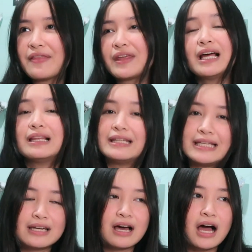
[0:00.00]
and then
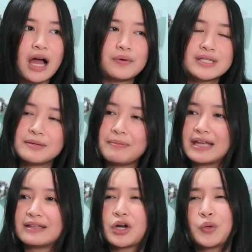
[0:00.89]
Alina, I was
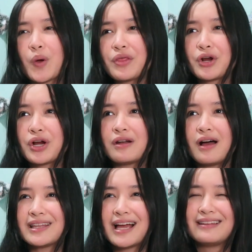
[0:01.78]
debating on whether or
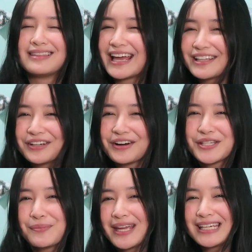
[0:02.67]
not I liked her
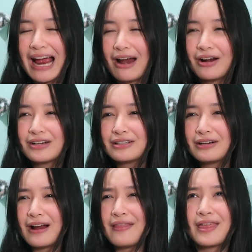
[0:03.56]
as a main
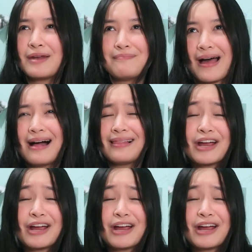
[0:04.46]
character, and then Mal,